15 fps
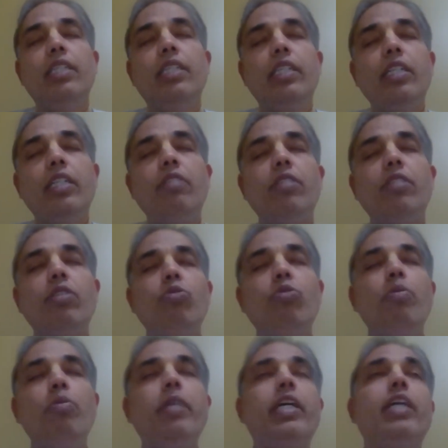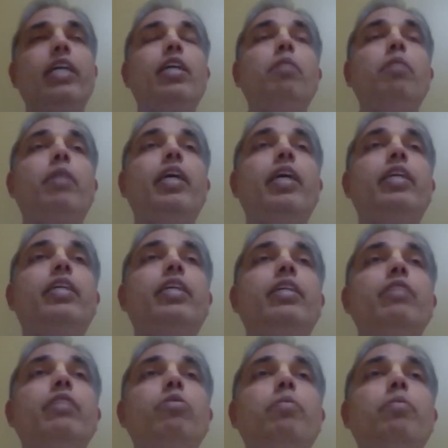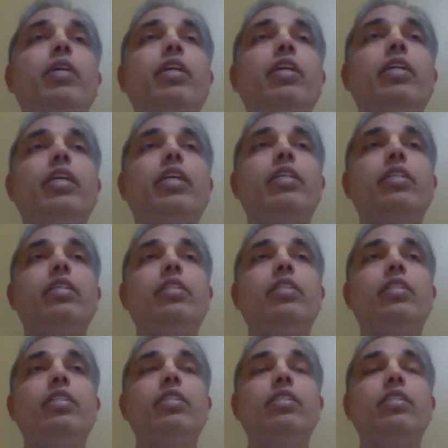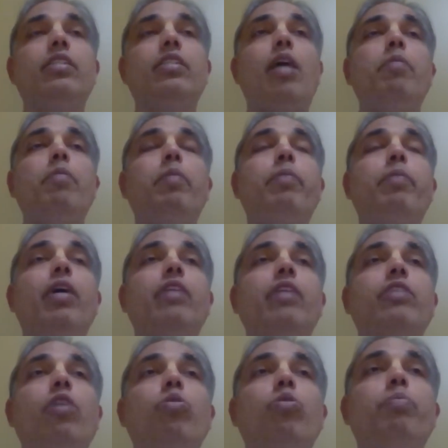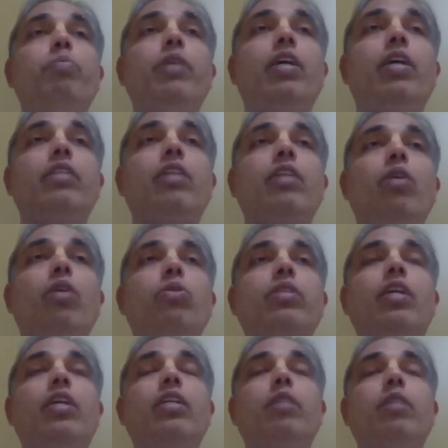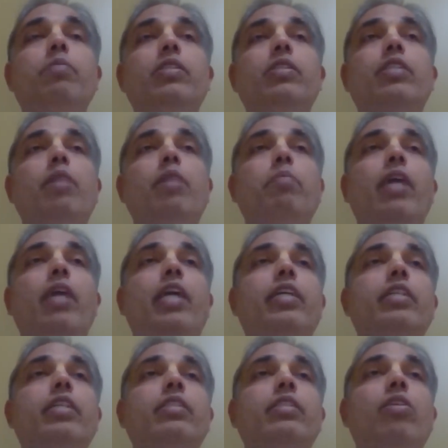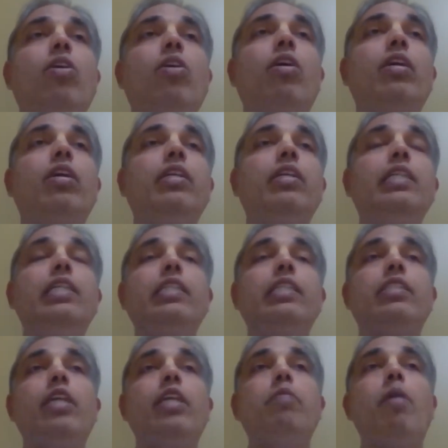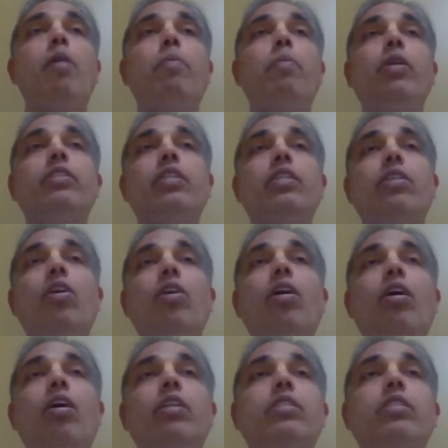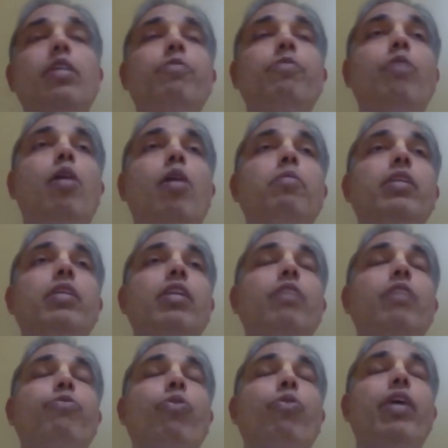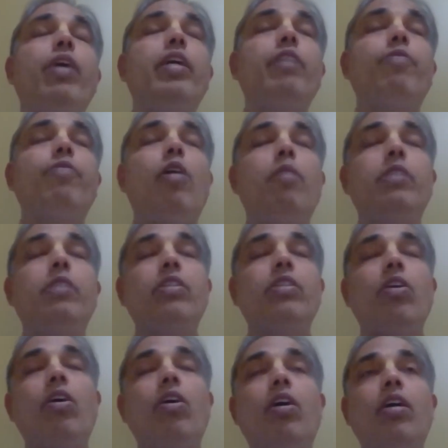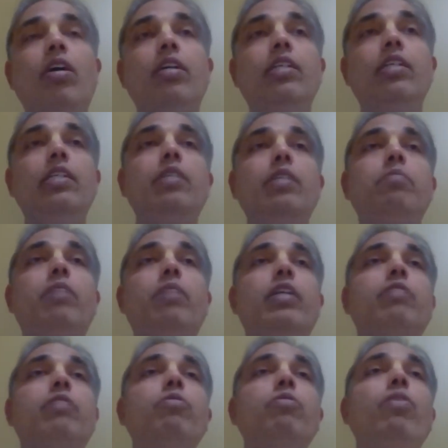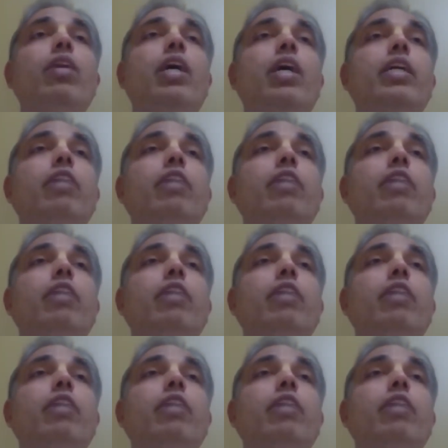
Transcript: Even though we may get liberated, we may get Samipya or Sarupya or Salokya, that means same planet as Lord, same opulence as Lord, same form as like four-handed form as Lord, but we will not have